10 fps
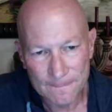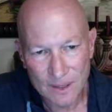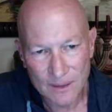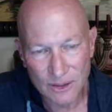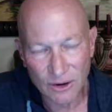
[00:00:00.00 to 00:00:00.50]

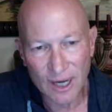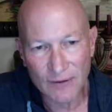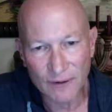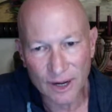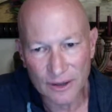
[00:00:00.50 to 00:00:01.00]
So I
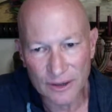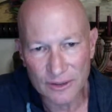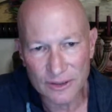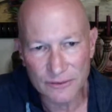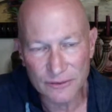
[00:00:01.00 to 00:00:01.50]
invite you
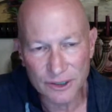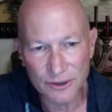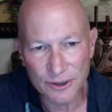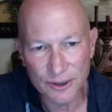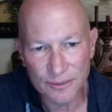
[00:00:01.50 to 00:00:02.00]
as a
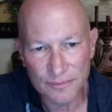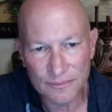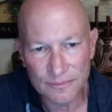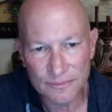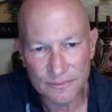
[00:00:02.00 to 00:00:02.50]
viewer
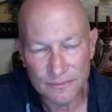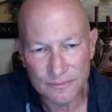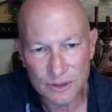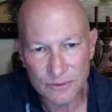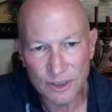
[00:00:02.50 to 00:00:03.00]

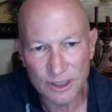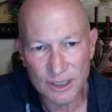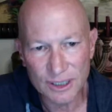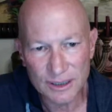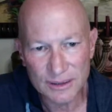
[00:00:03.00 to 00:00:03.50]
to
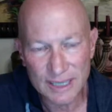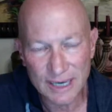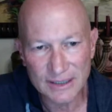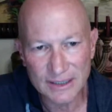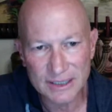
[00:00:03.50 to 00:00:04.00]
really
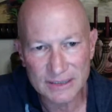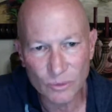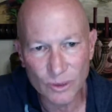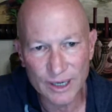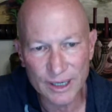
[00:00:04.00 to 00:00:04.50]
take this
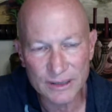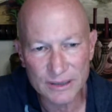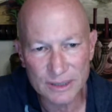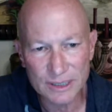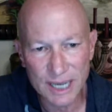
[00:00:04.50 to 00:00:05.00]
week
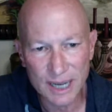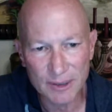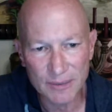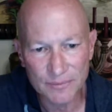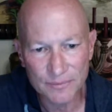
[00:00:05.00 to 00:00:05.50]
to
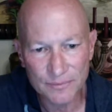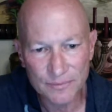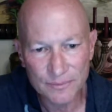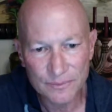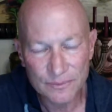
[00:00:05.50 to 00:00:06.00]
examine
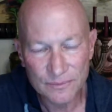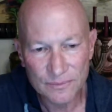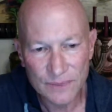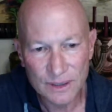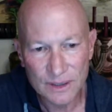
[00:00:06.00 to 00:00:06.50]

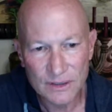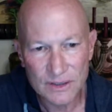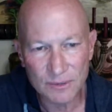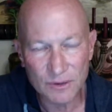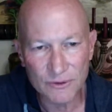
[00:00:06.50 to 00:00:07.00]

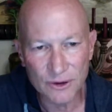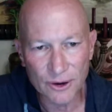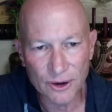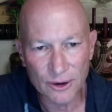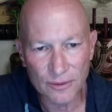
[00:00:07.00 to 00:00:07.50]
some of
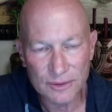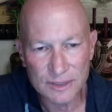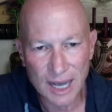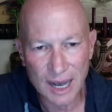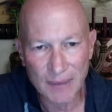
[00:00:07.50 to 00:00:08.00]
your
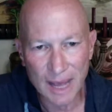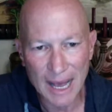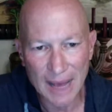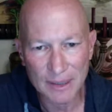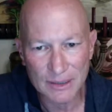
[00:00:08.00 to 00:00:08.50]
top
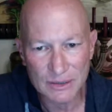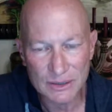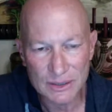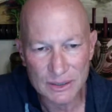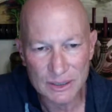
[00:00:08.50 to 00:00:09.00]

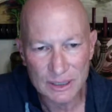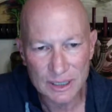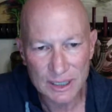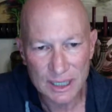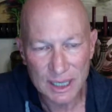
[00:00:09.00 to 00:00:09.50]
habits
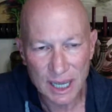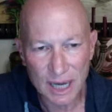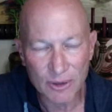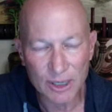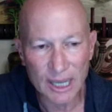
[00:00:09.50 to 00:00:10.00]

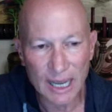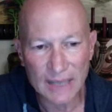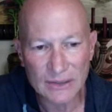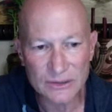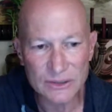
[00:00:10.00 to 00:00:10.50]
and really
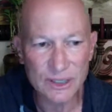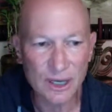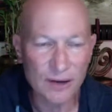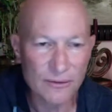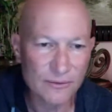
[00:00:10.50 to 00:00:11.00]
ask
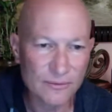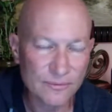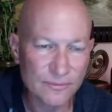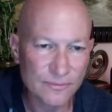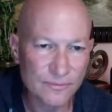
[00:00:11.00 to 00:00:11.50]
yourself,
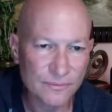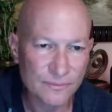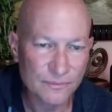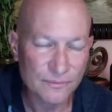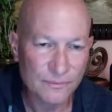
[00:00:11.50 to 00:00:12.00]

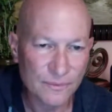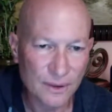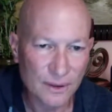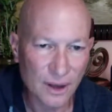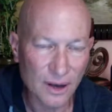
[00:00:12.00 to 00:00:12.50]

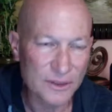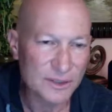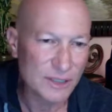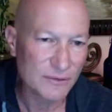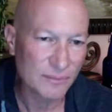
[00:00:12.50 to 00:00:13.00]
are
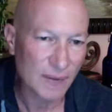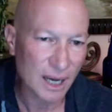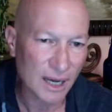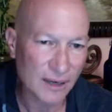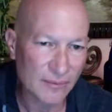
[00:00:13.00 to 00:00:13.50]
these even
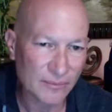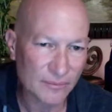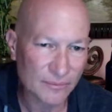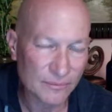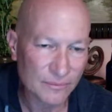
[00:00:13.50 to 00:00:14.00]
mine?
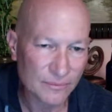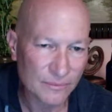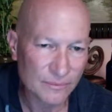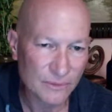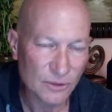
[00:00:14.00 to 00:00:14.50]

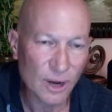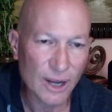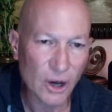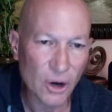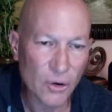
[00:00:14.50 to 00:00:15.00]
Do
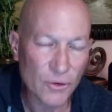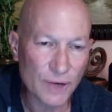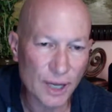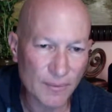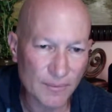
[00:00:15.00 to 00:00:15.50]
I own
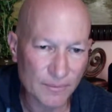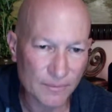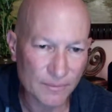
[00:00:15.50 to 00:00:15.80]
them?